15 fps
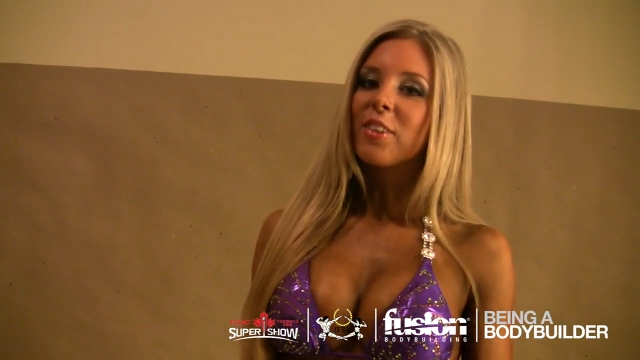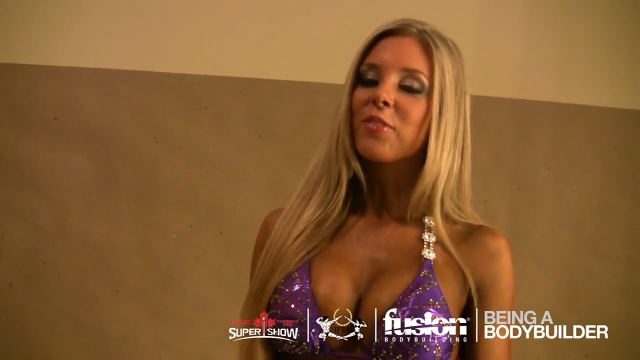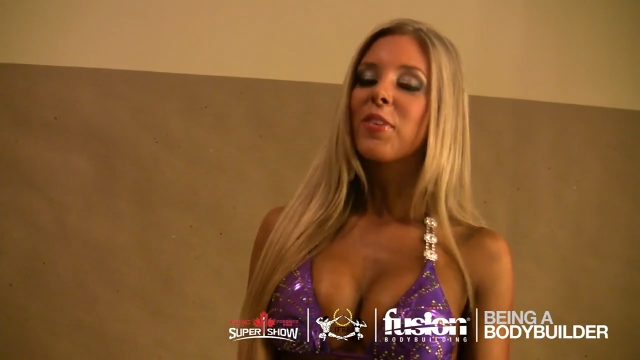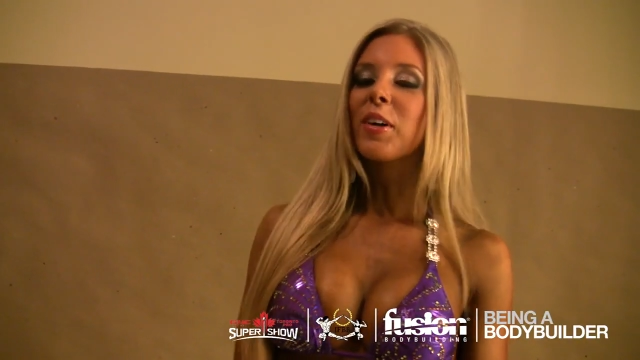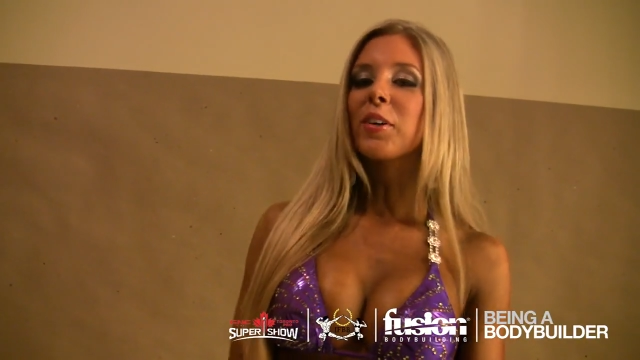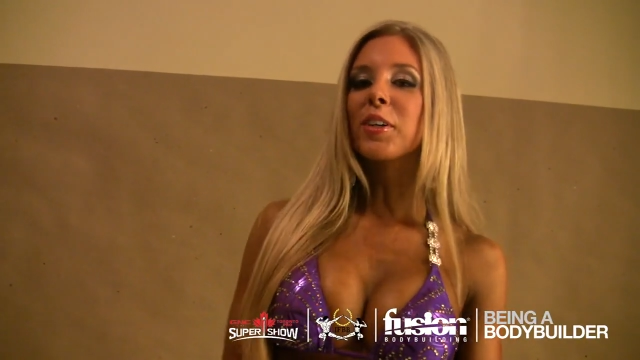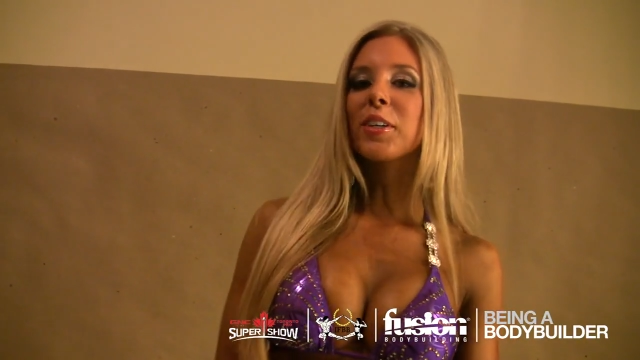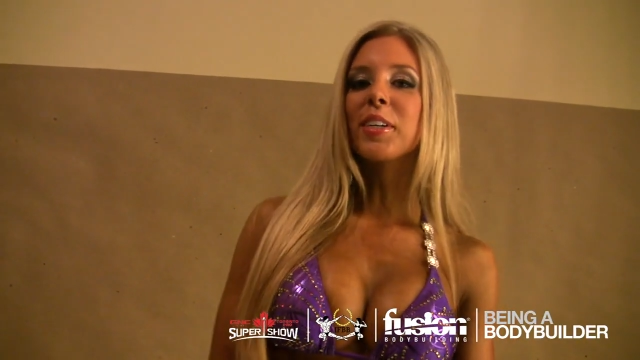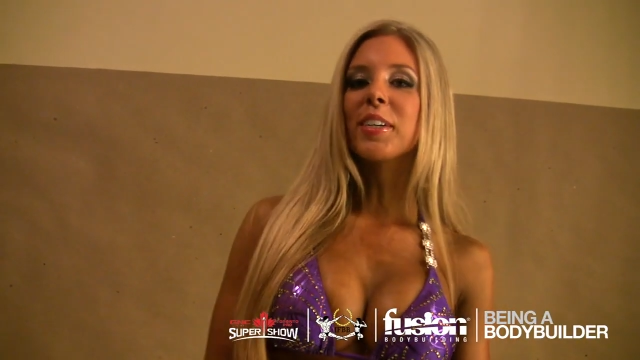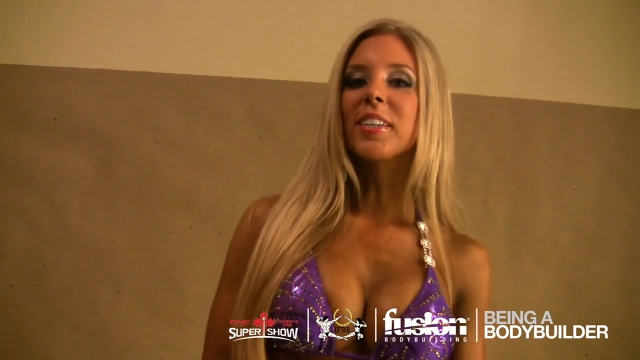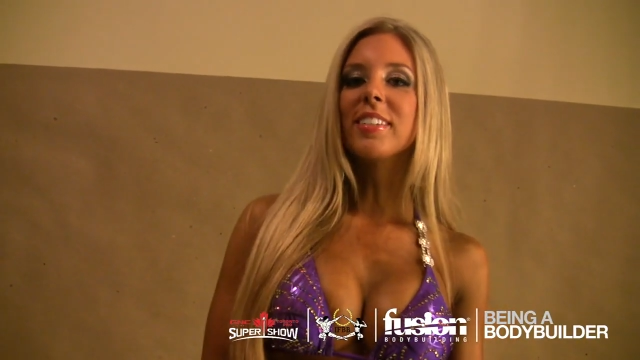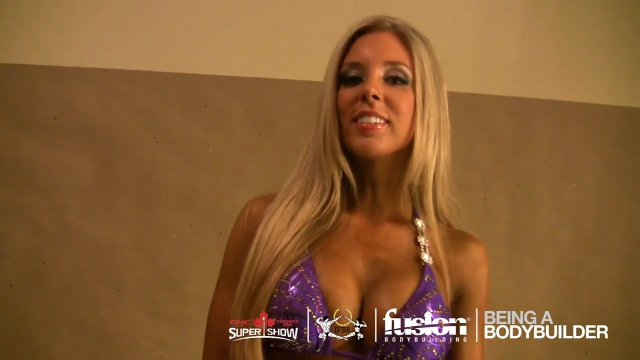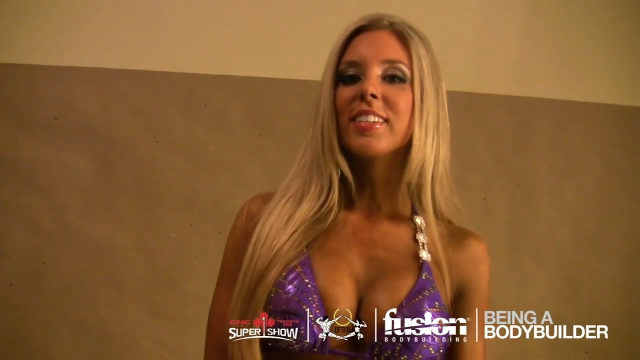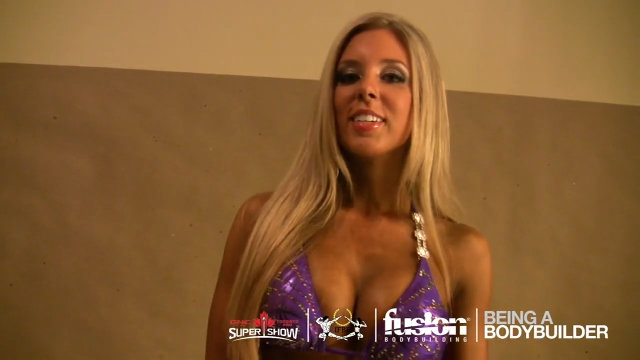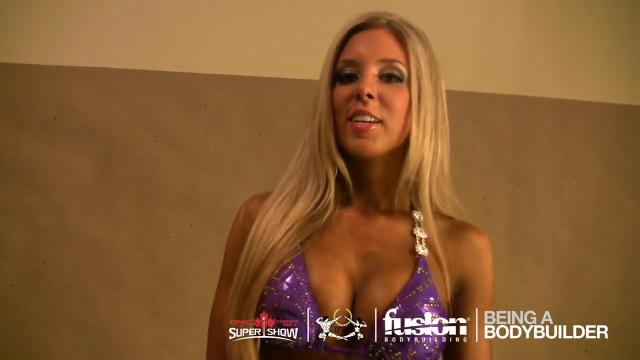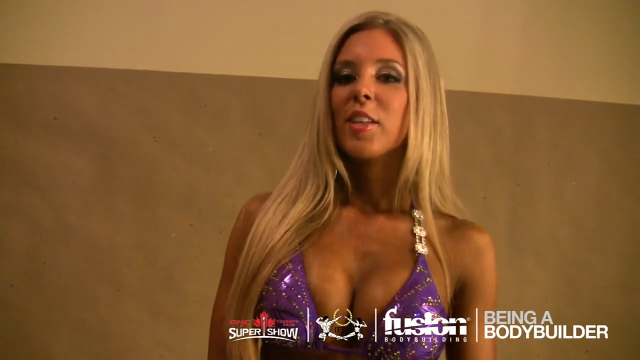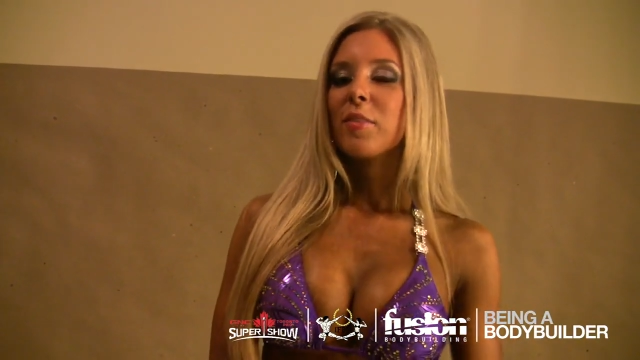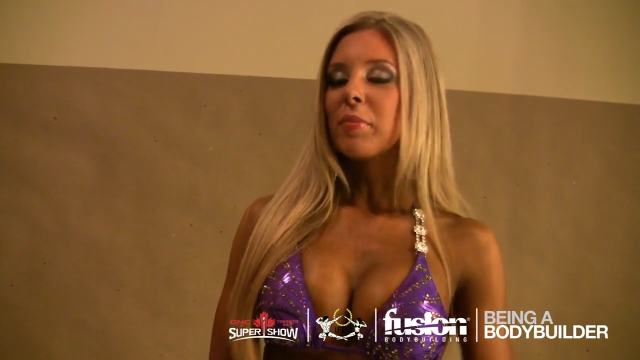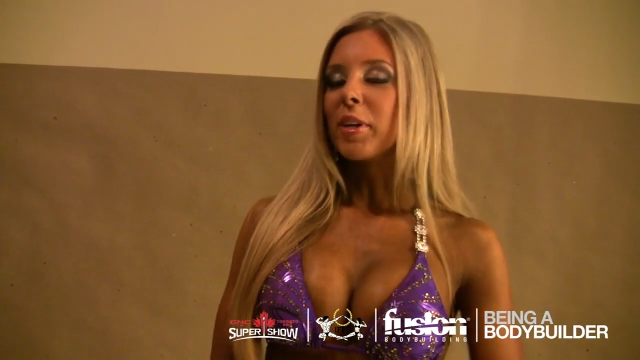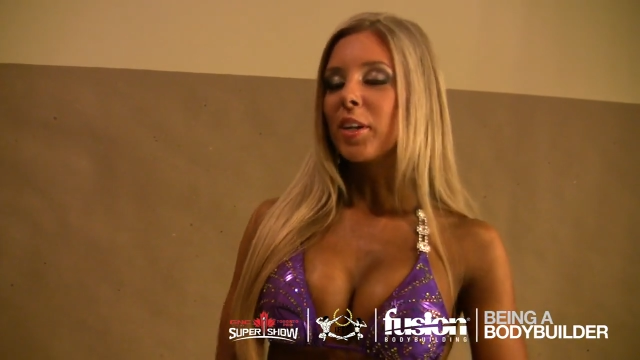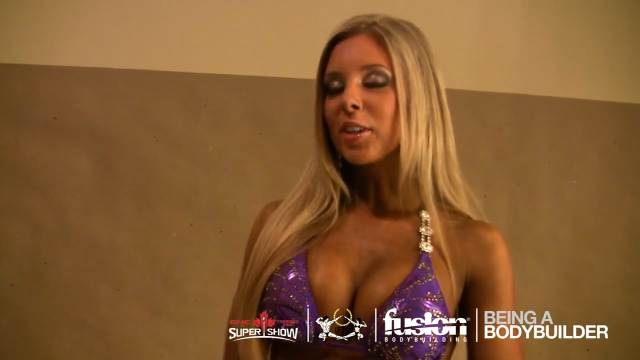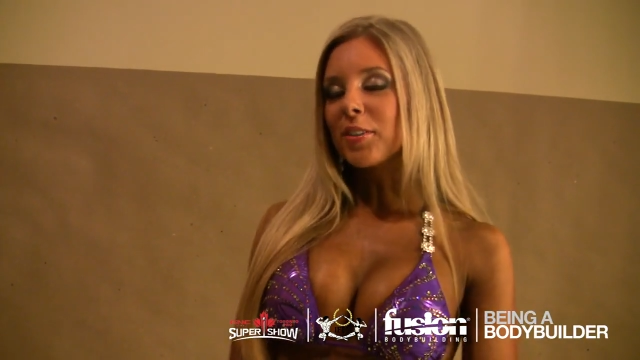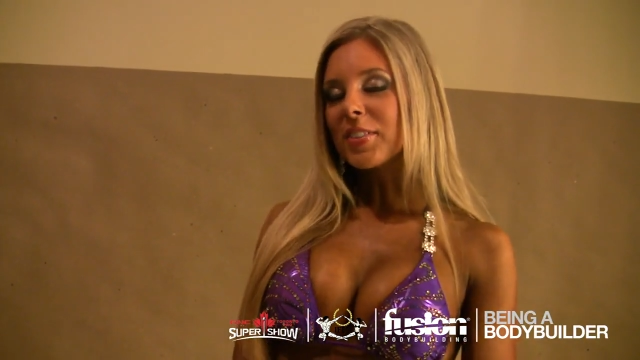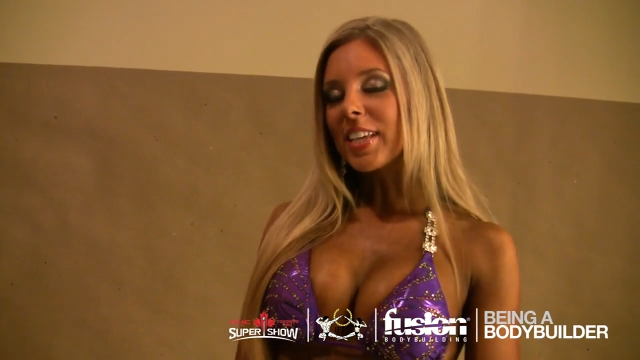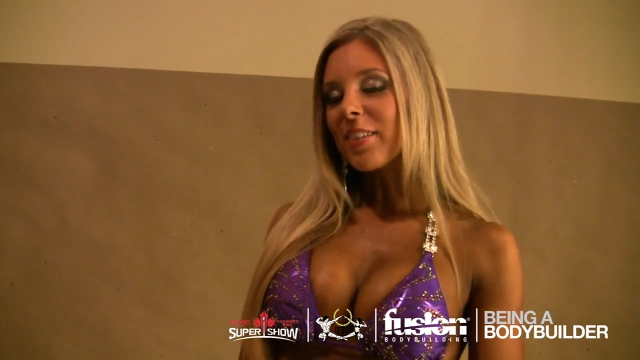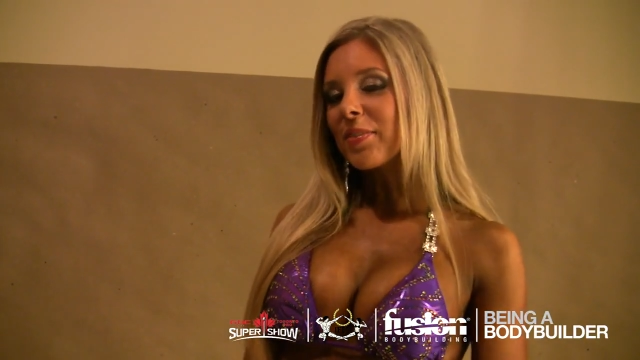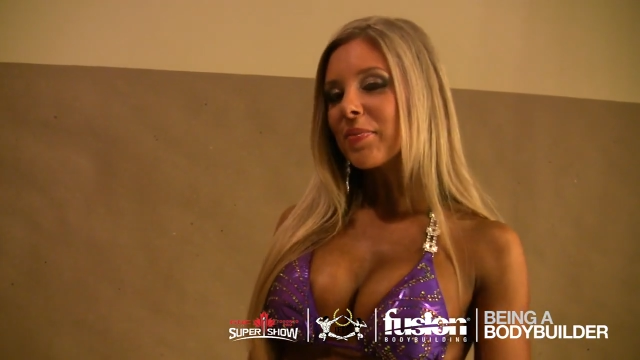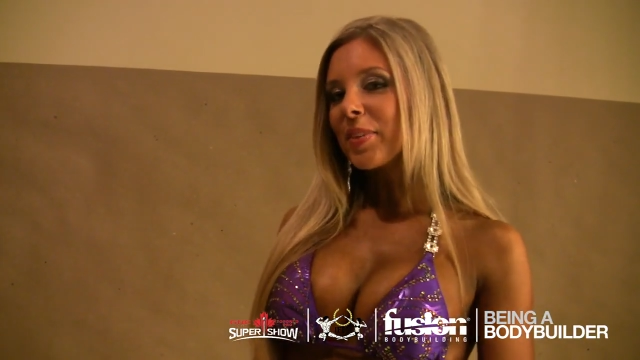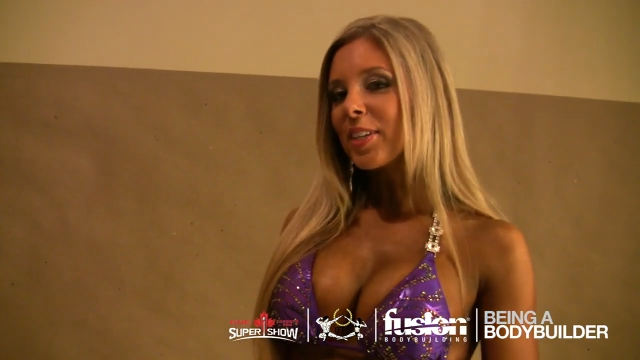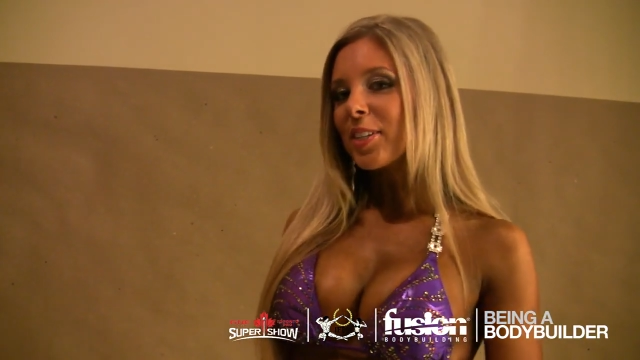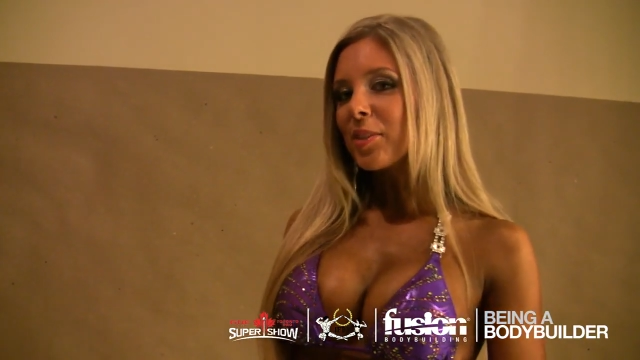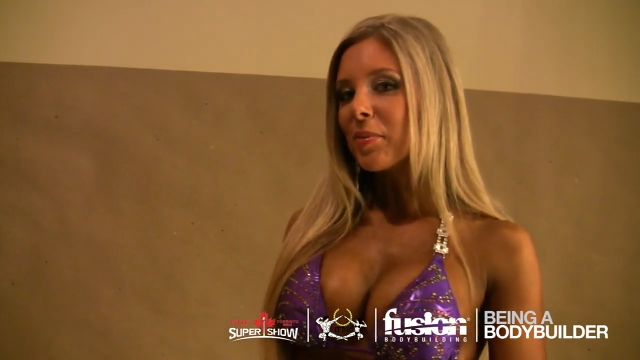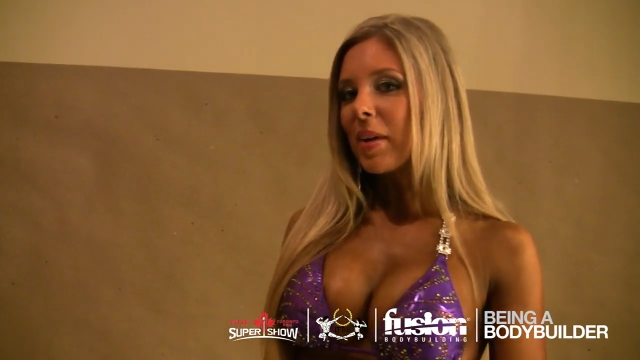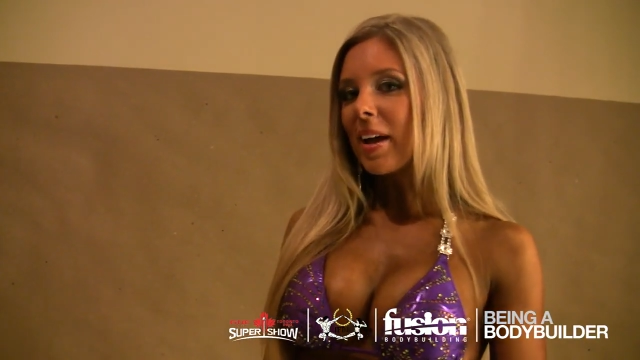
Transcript: I felt good. My nerves haven't been too